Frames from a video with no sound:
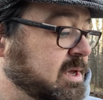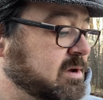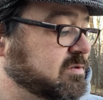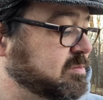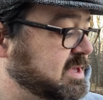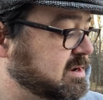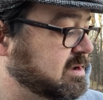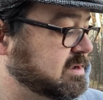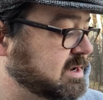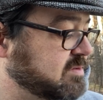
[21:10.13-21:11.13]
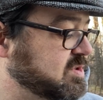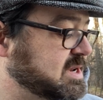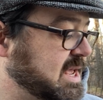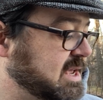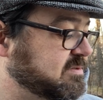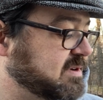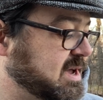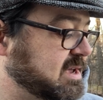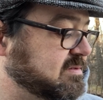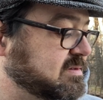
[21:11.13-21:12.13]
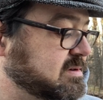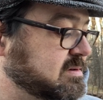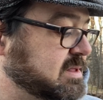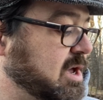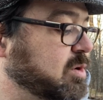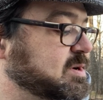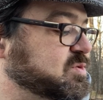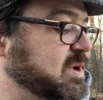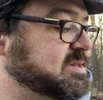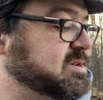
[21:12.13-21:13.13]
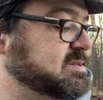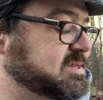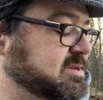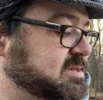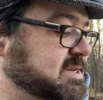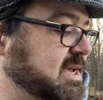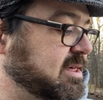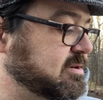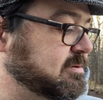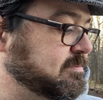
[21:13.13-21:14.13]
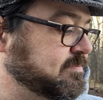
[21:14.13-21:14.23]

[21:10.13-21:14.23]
From then on, every day at 5, they always raced on stilts together.